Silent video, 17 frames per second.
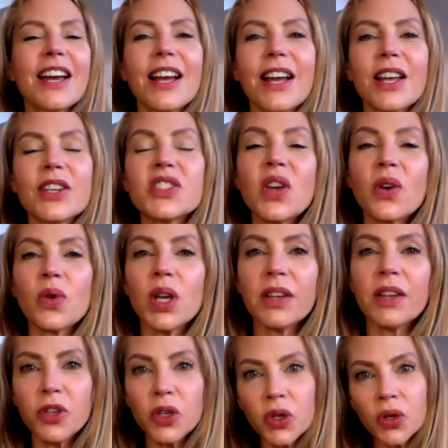So
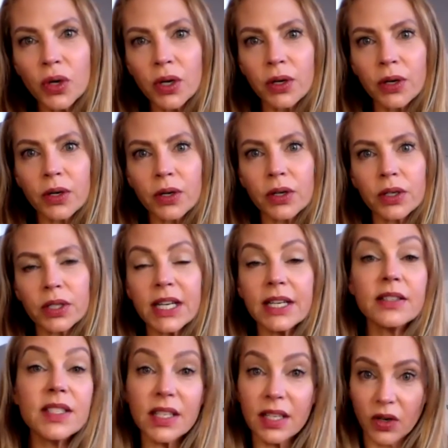if you're
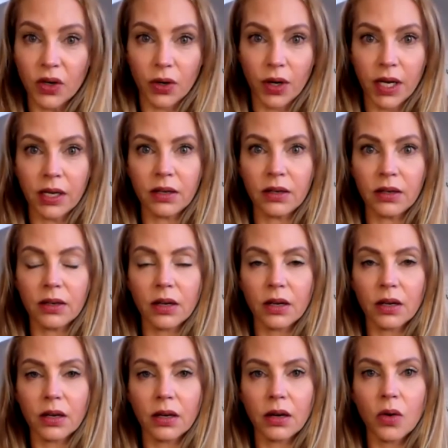considering
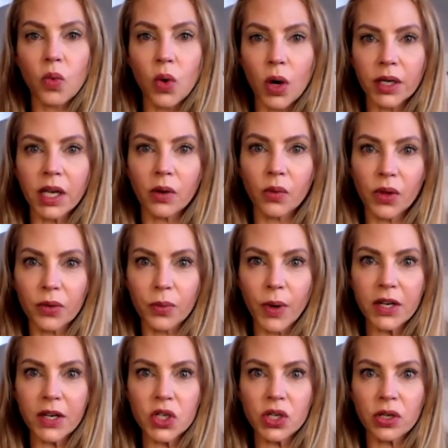working with
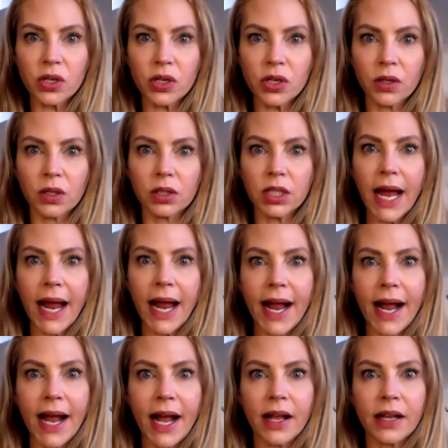Rachel
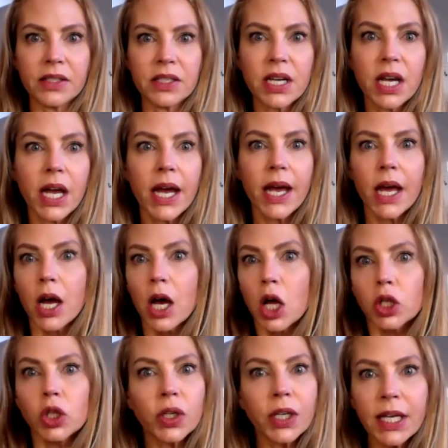and
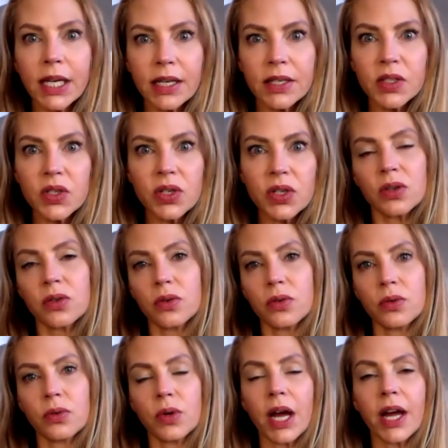looking
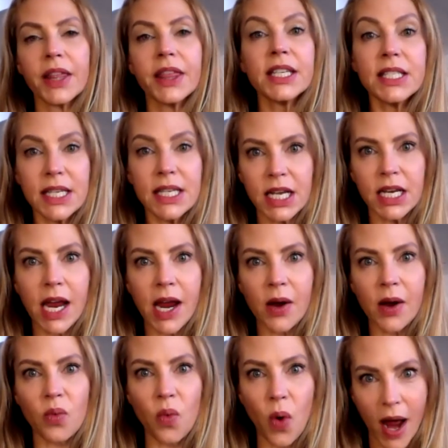into the
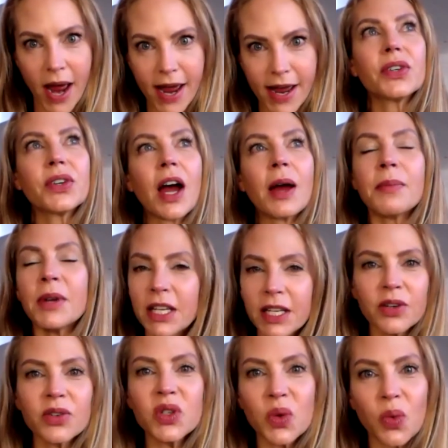DNA way, I mean,
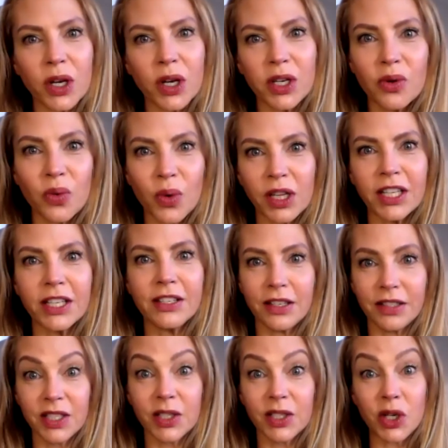here's what you really need
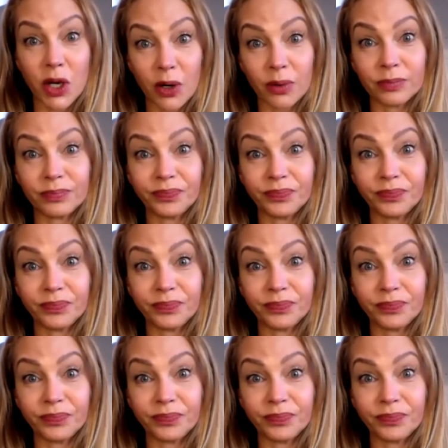to know.